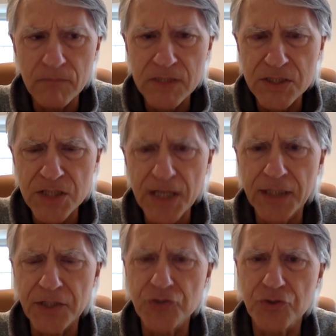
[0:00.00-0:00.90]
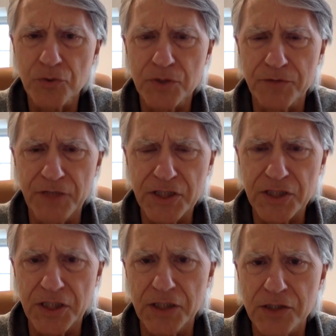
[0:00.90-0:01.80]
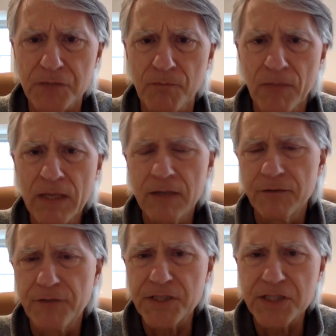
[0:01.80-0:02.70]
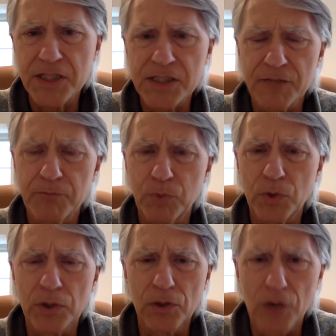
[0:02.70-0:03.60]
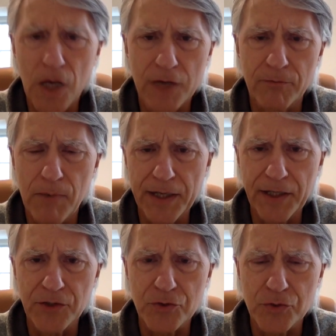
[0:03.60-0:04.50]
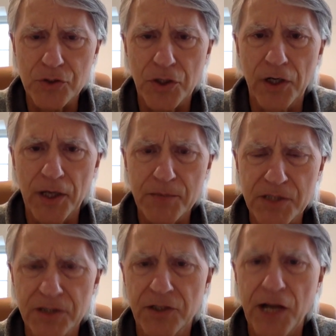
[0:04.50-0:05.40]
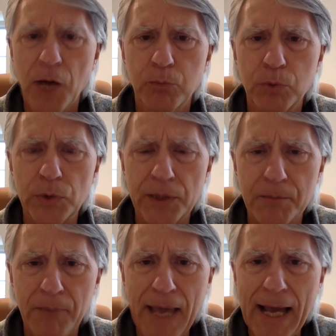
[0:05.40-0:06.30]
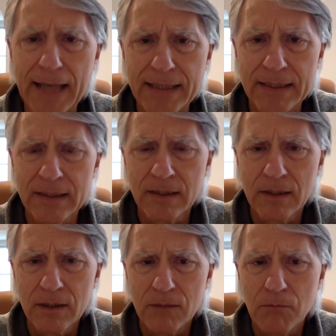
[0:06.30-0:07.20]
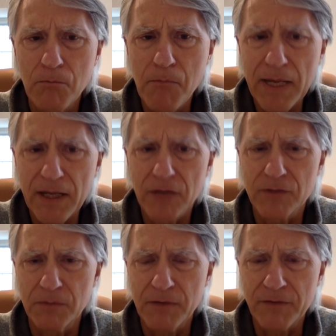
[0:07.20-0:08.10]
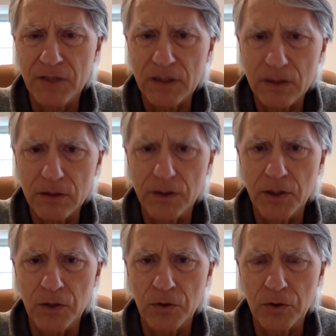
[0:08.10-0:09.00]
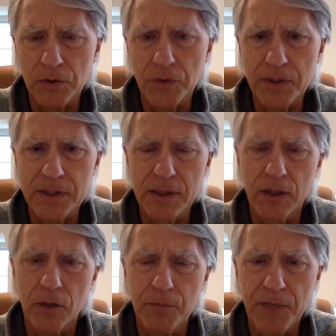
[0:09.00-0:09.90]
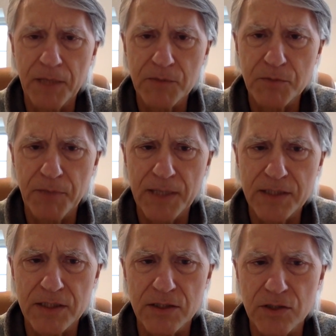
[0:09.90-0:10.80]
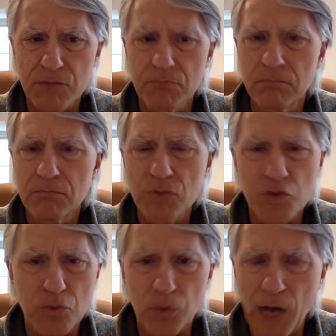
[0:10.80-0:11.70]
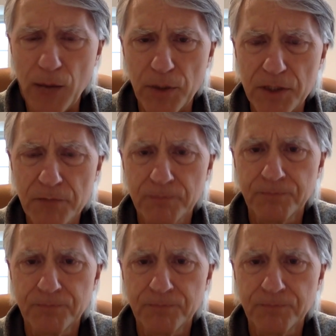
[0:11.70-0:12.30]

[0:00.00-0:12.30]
Second issue is VCs. VCs have poured a lot of money into startups, and they're now pulling back. Many of them have clearly concluded that the RPM space is too crowded,